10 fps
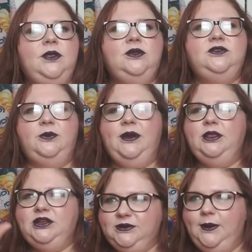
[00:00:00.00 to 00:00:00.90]
So I went and
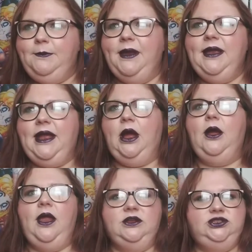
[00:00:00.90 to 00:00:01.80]
looked at my bank
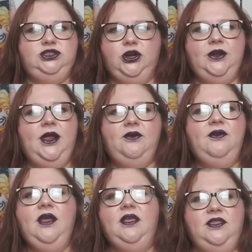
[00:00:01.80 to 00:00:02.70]
account, and sure enough,
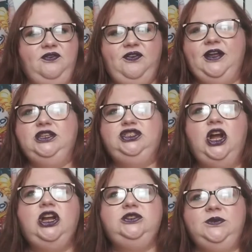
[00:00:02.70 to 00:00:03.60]
they fucking
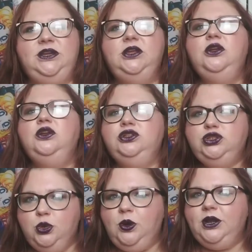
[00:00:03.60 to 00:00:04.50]
charged me
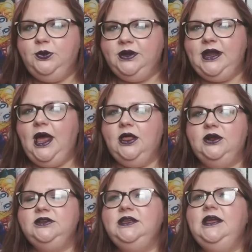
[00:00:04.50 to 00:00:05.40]

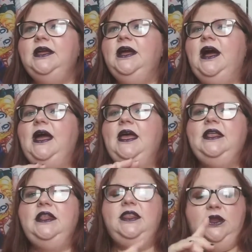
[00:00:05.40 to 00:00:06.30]
$21.
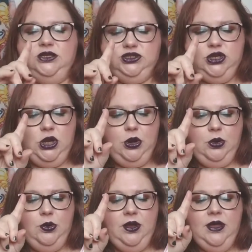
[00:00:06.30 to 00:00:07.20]
And there's
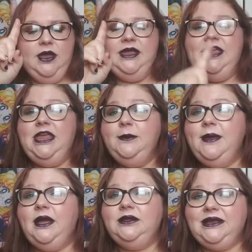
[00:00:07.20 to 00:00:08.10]
no
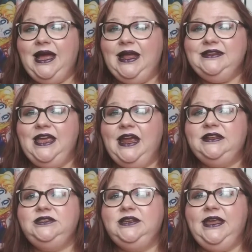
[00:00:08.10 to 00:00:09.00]
email to
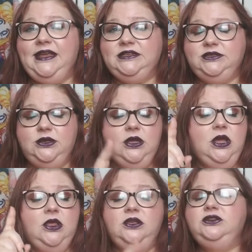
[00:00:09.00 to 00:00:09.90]
contact to cancel.
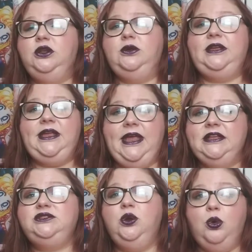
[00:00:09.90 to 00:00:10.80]
There's no
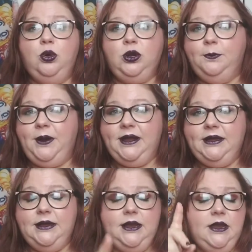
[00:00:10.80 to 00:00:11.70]
cancel order
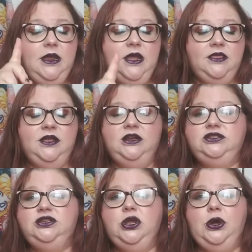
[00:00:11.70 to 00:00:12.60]
button.
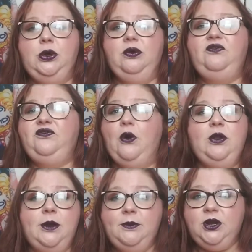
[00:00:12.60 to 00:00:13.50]
There's no
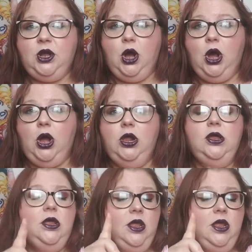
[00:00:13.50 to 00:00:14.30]
phone number to call.